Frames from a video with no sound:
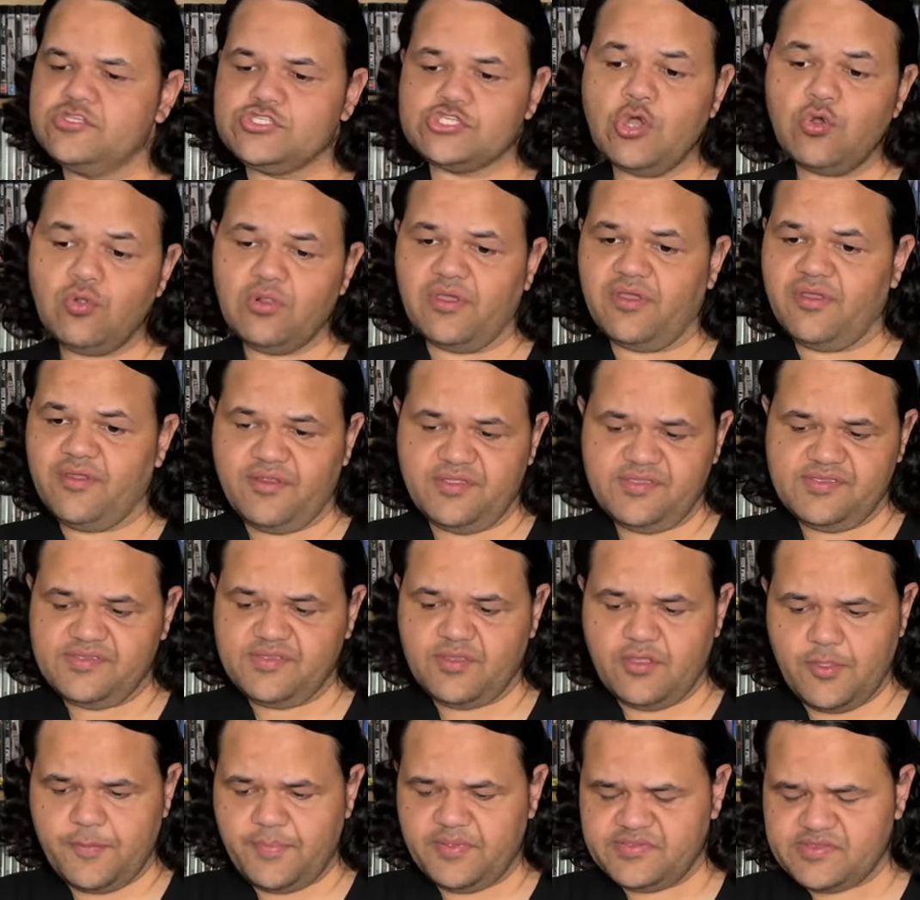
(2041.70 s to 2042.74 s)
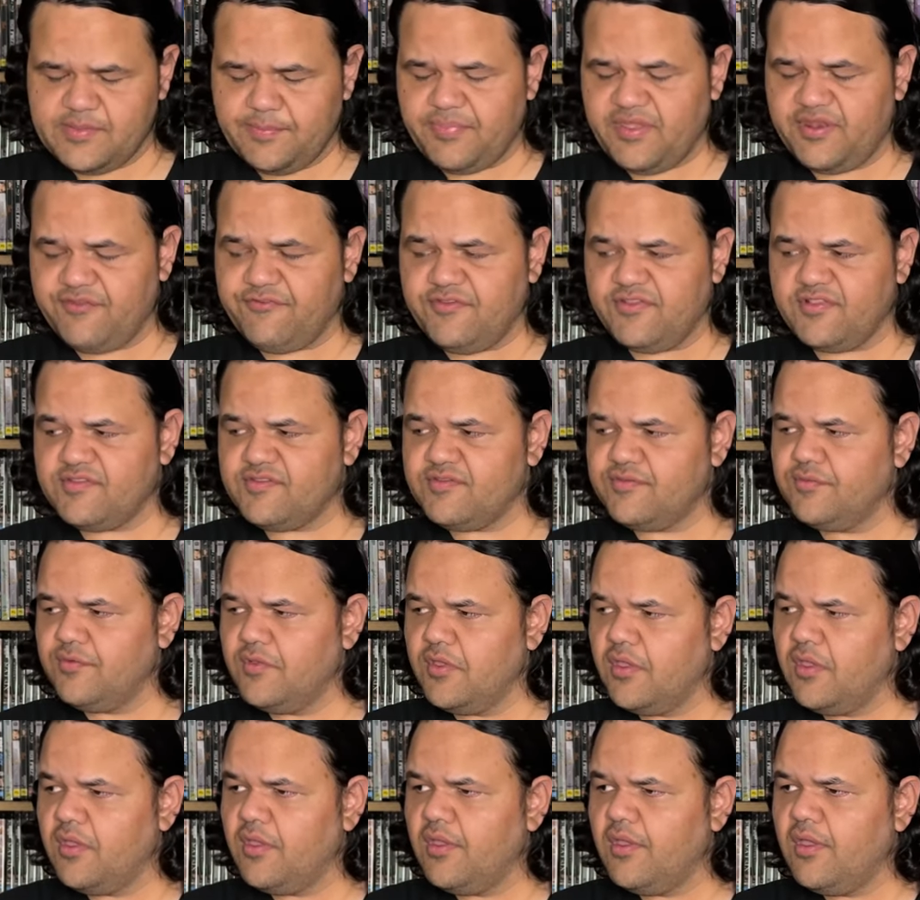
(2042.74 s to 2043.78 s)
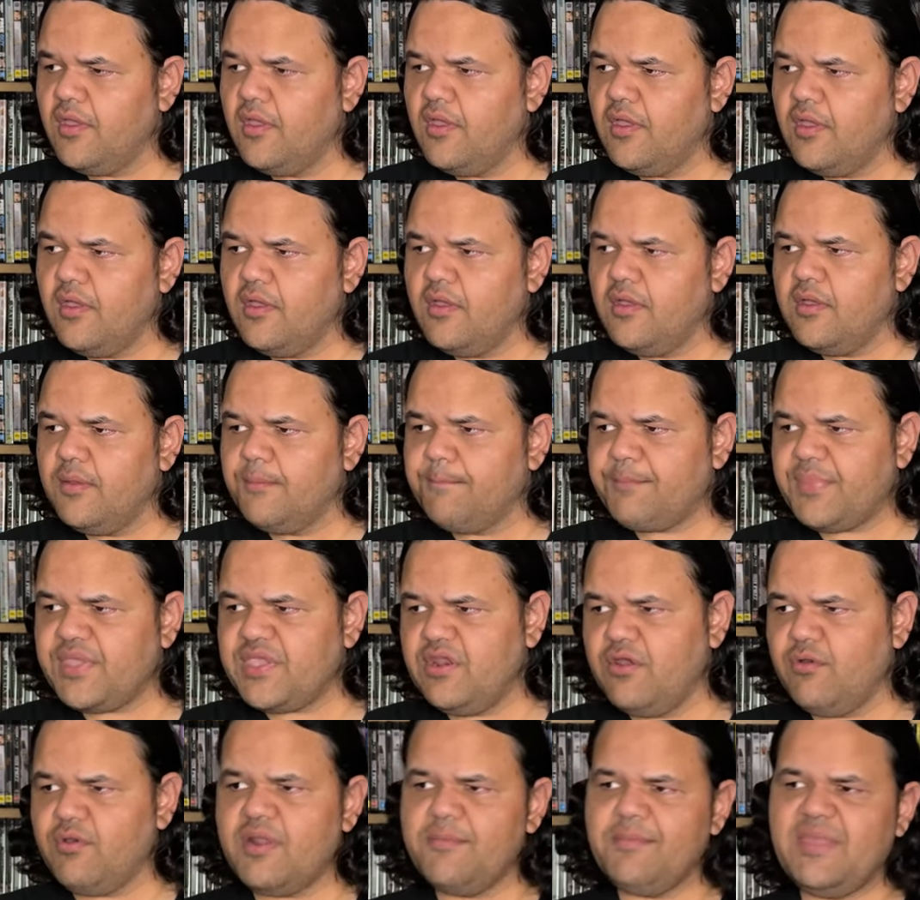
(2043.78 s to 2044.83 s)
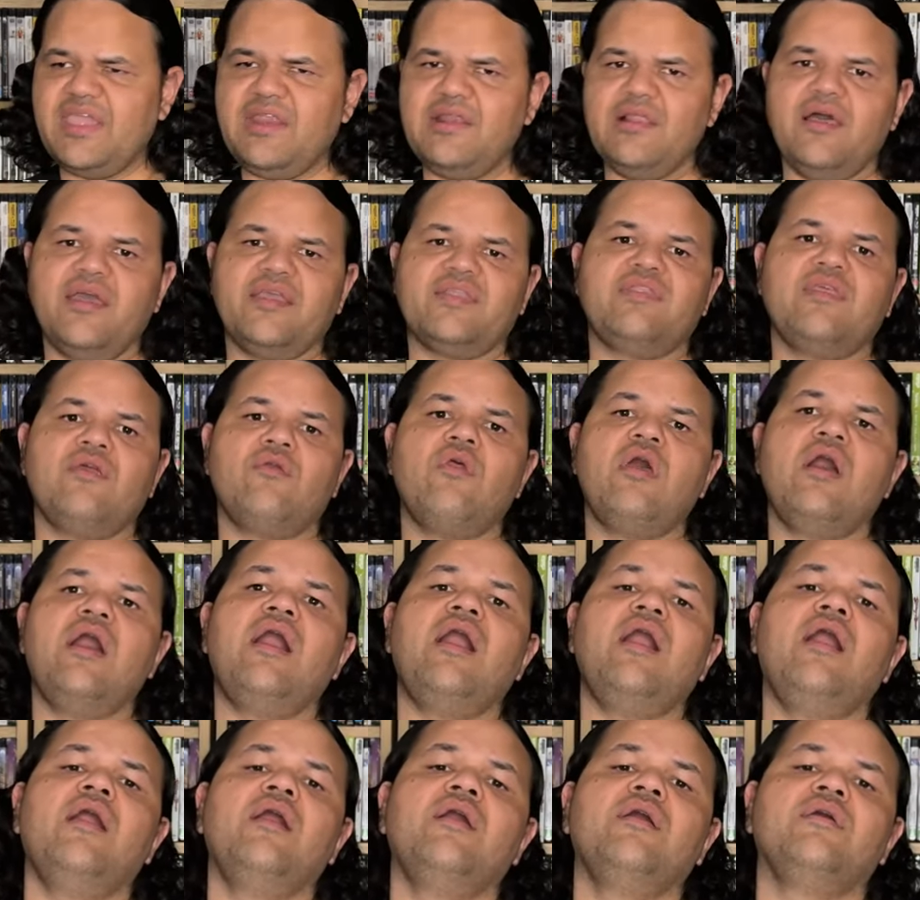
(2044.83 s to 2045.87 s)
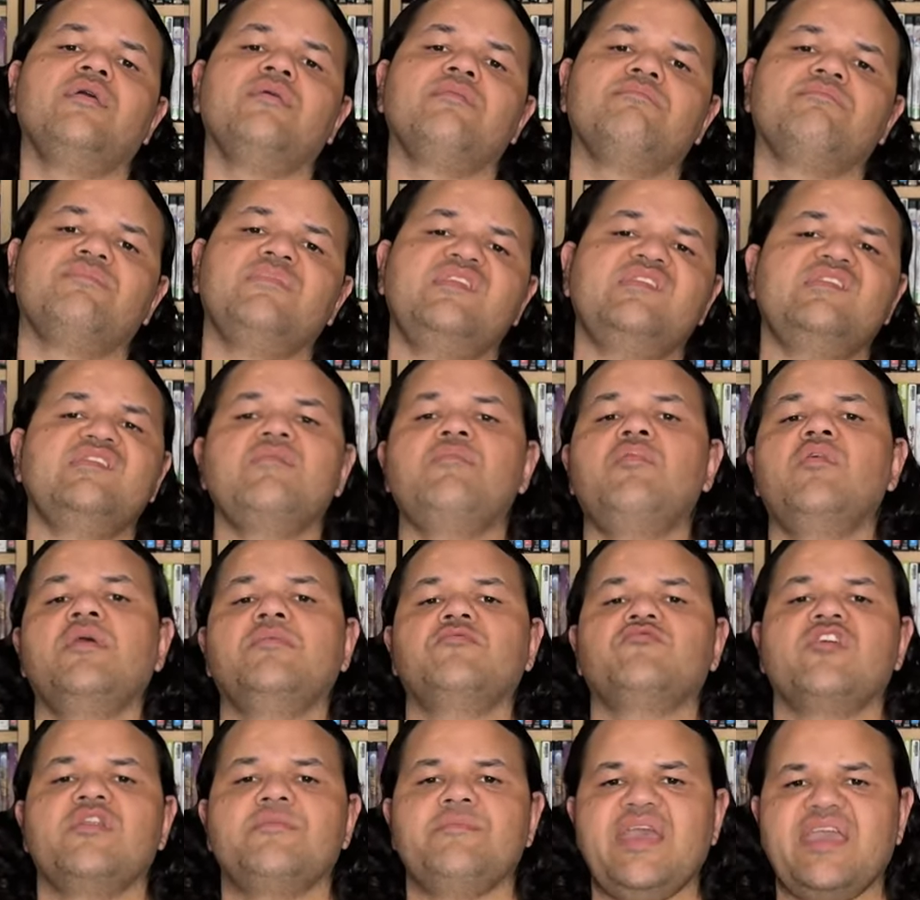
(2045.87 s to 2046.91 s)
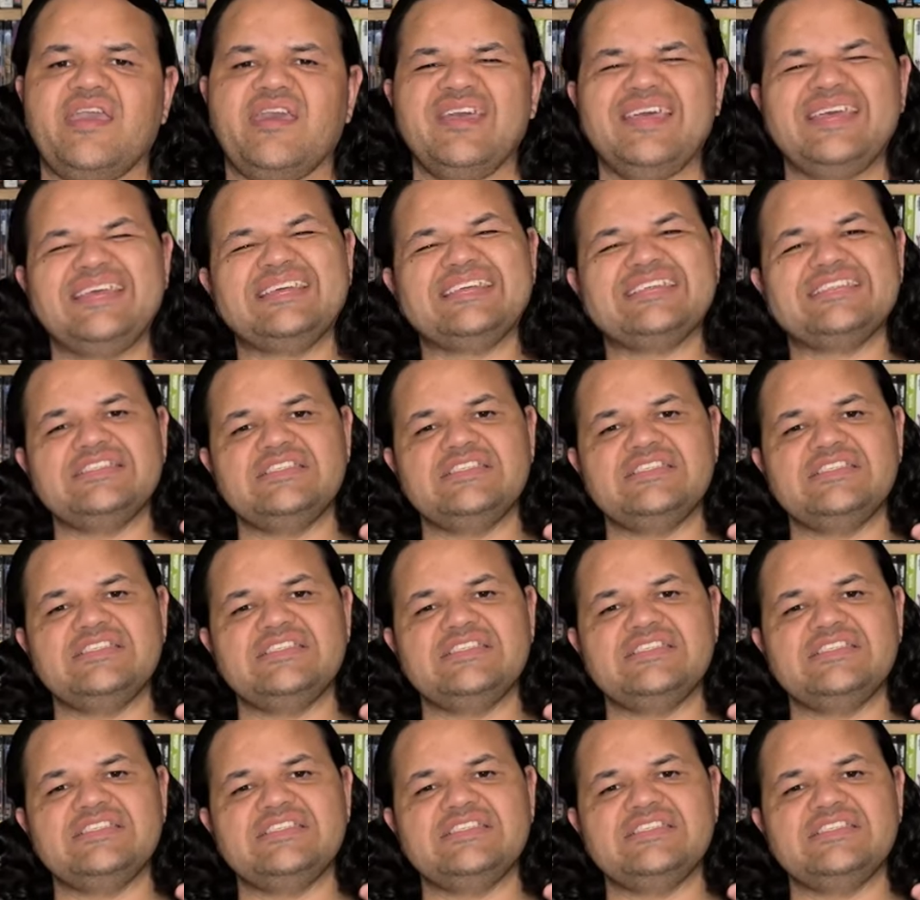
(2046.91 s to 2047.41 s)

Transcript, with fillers: Solo opens up benefits. But you know what I mean? Like, there are... This is the point I'm trying to make.